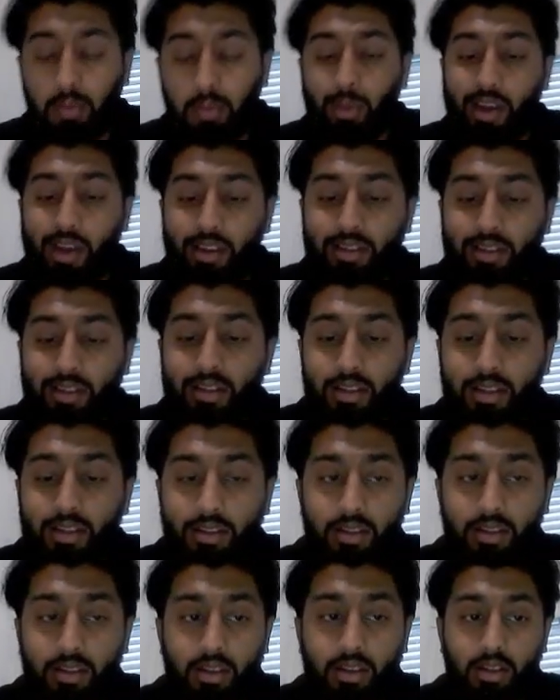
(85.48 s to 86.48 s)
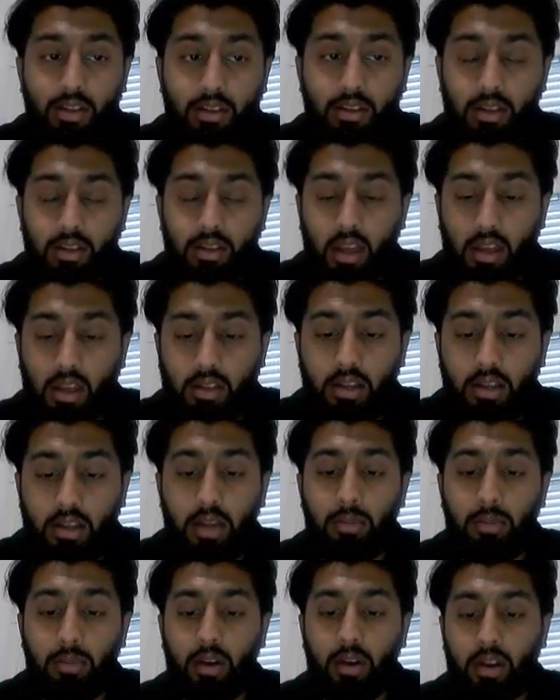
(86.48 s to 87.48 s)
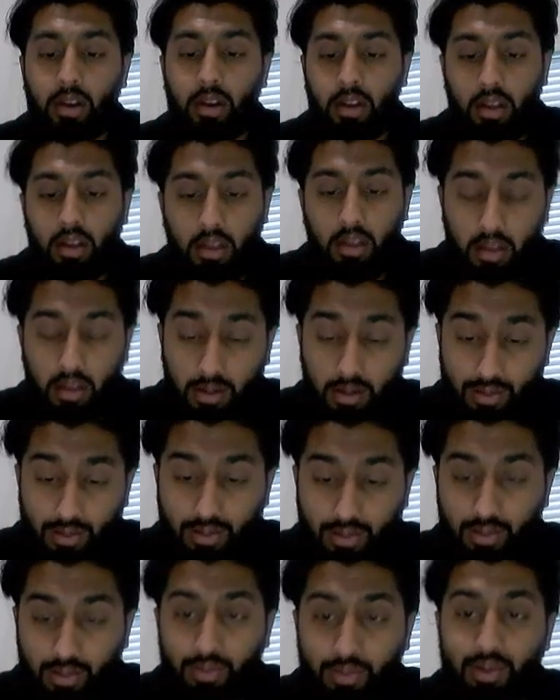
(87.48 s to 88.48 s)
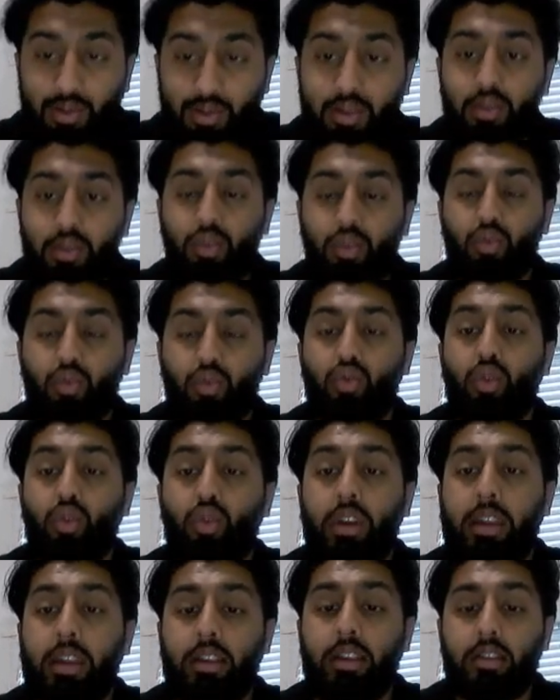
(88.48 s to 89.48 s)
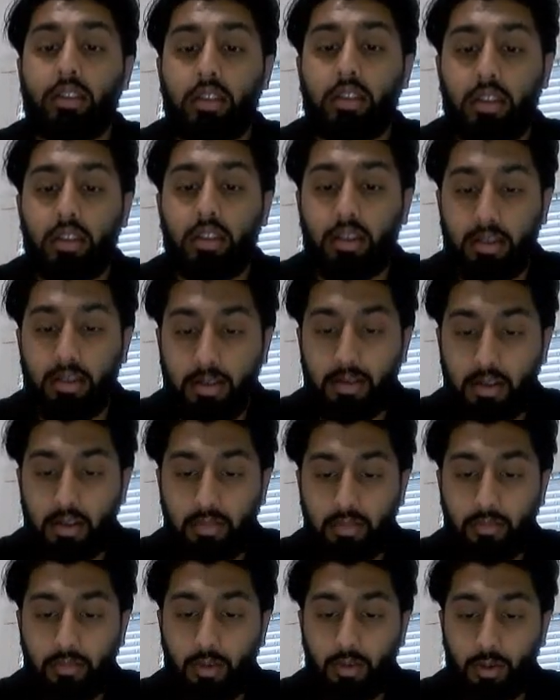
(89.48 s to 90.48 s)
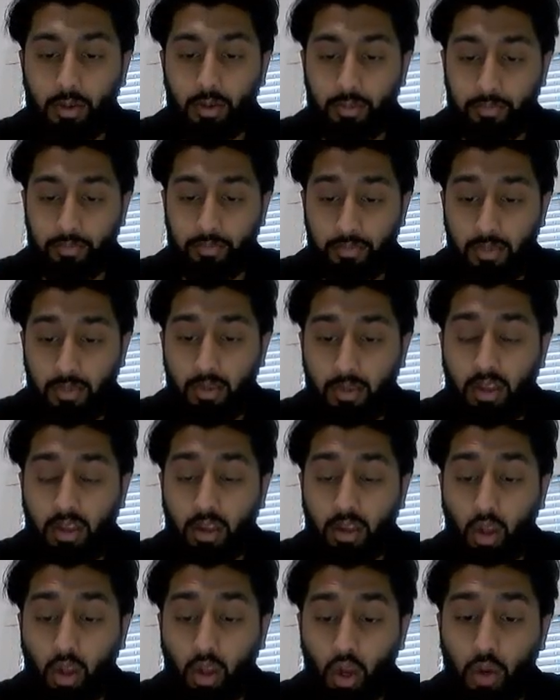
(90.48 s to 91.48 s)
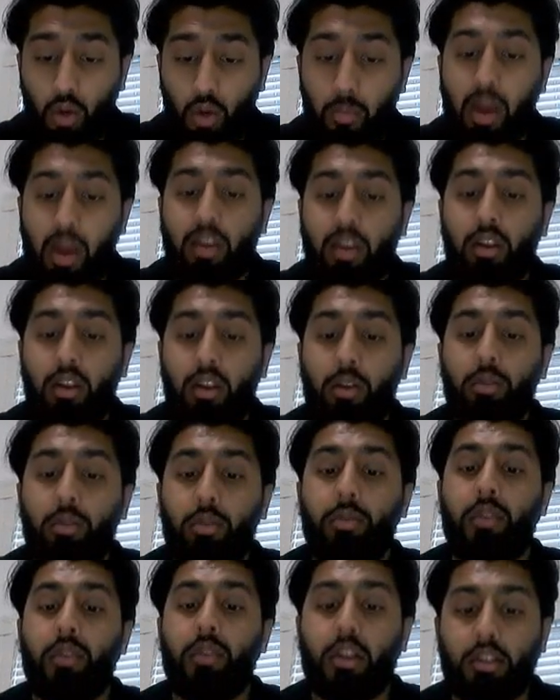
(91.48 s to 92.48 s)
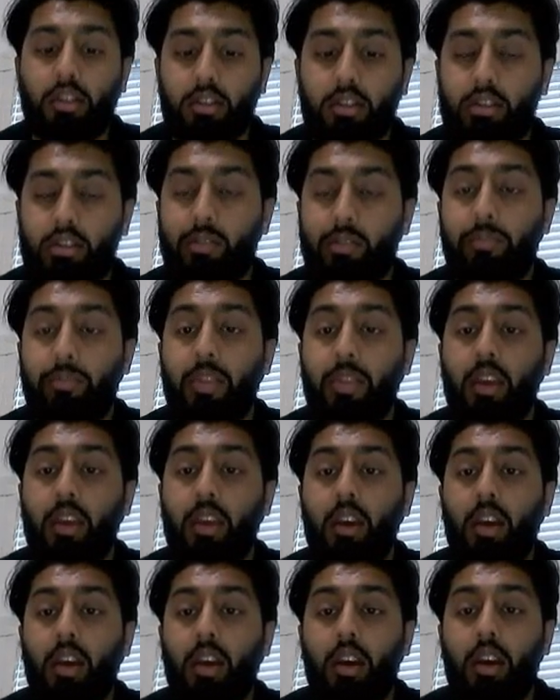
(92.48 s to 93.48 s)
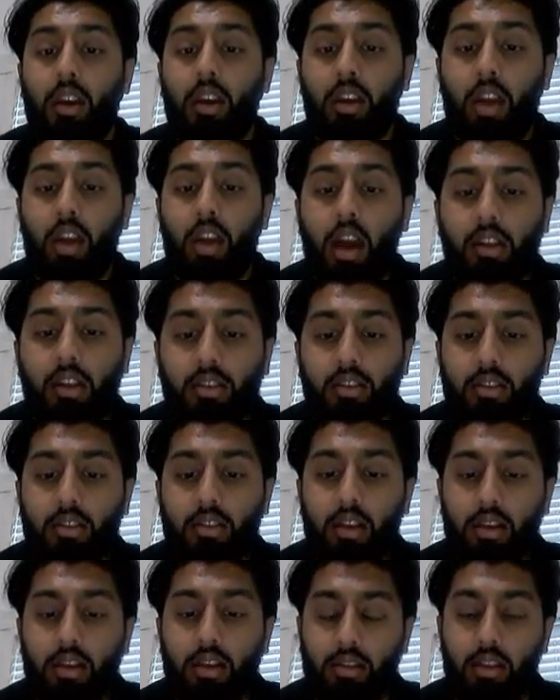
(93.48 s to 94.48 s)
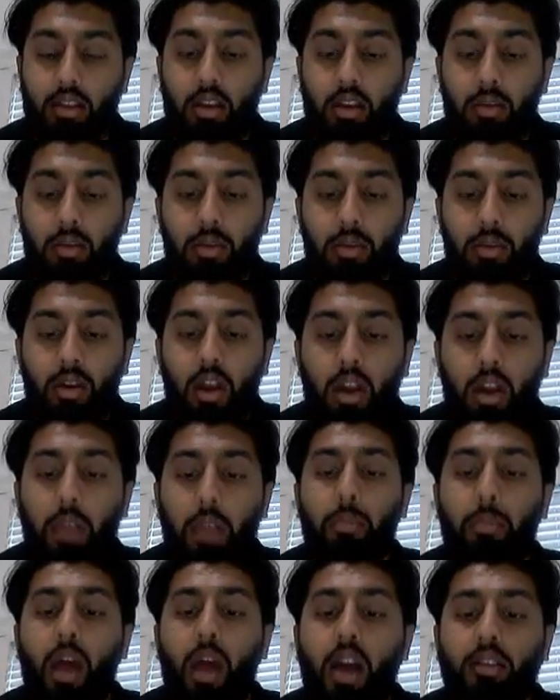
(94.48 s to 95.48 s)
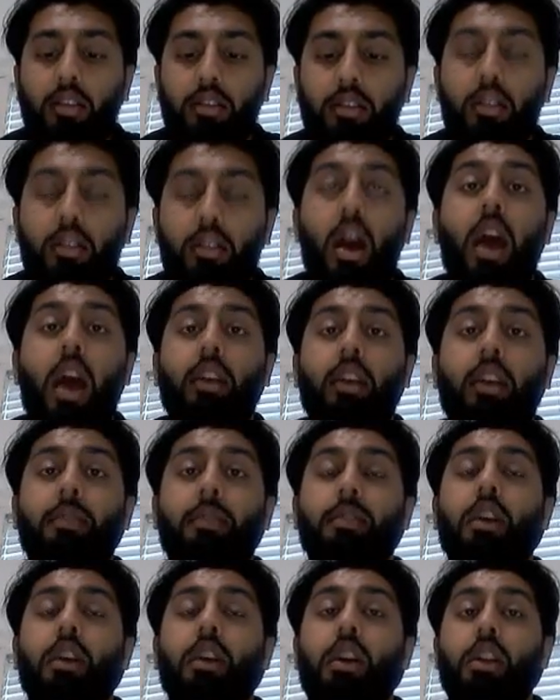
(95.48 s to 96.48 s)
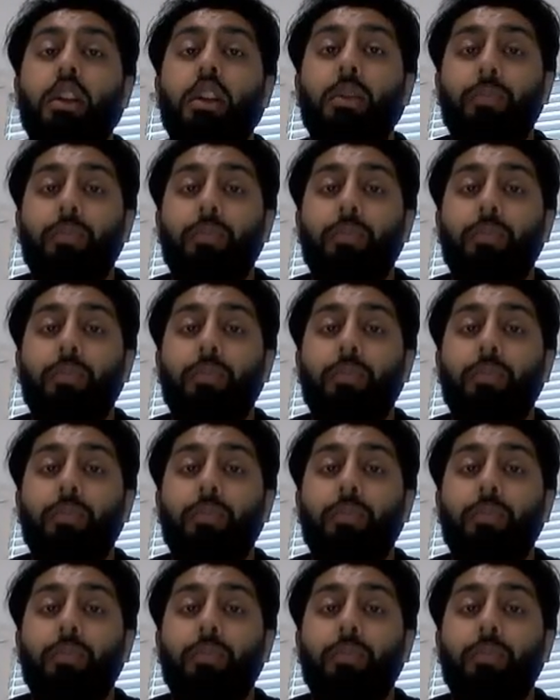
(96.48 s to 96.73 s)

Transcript: Penicillin is an antibiotic that is used to treat and cure bacterial infections. It acts as an inhibitor and binds to the active site